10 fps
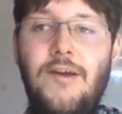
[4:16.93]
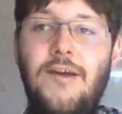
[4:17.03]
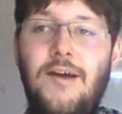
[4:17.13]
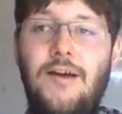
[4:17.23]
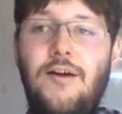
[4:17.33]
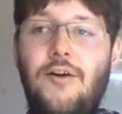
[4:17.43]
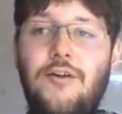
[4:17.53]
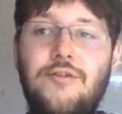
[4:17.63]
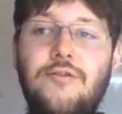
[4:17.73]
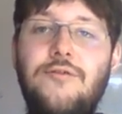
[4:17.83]

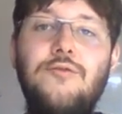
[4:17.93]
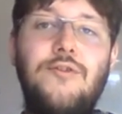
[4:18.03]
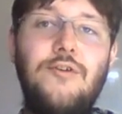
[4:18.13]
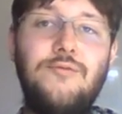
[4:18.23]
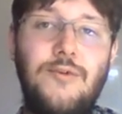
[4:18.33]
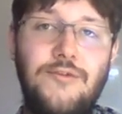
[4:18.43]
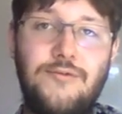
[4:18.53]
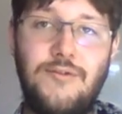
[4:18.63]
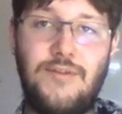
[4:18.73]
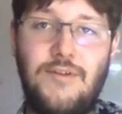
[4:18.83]
Also, if you don't want
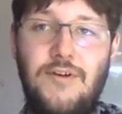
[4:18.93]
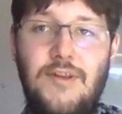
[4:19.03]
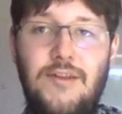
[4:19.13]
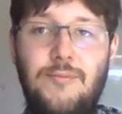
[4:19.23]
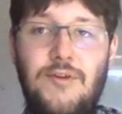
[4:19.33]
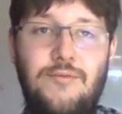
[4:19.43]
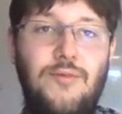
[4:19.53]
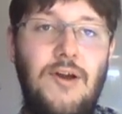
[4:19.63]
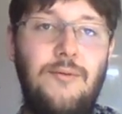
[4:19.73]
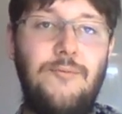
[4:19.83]
to install NMS
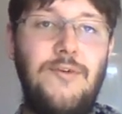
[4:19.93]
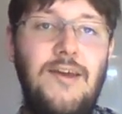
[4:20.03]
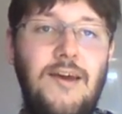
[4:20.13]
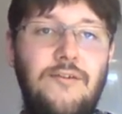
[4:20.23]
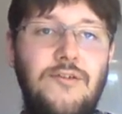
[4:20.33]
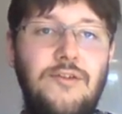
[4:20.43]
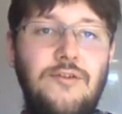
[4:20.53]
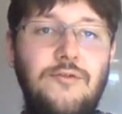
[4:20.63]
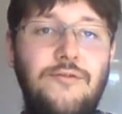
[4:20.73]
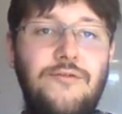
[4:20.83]
Prime, we have a
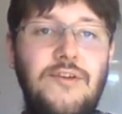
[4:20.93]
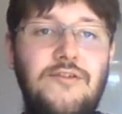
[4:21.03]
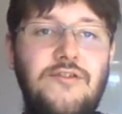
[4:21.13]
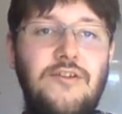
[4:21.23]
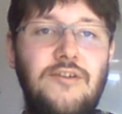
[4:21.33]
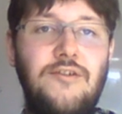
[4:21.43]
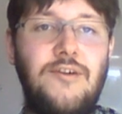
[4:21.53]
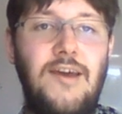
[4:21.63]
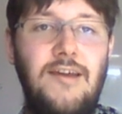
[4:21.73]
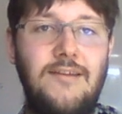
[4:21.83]
new feature
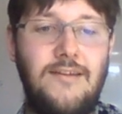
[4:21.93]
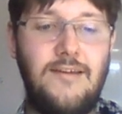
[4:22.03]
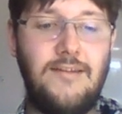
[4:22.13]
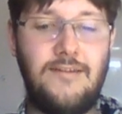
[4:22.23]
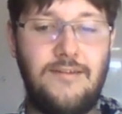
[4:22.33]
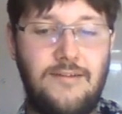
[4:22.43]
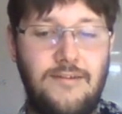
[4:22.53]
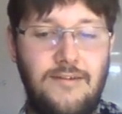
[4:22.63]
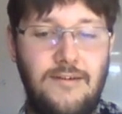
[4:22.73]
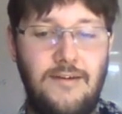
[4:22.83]
located at
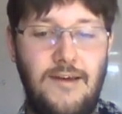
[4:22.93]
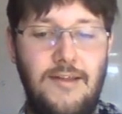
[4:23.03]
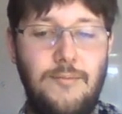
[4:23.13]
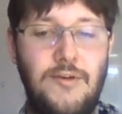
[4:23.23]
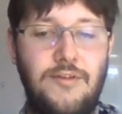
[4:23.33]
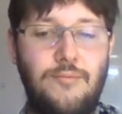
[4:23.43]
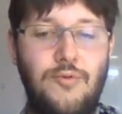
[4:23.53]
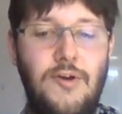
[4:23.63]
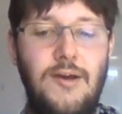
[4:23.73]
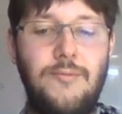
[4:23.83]

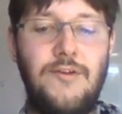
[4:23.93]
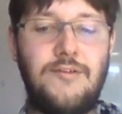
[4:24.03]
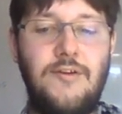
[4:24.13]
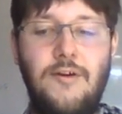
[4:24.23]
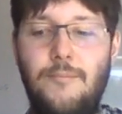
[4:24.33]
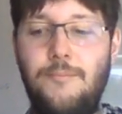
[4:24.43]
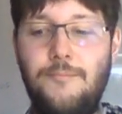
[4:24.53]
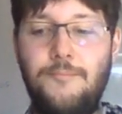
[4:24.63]
nmsprime.com.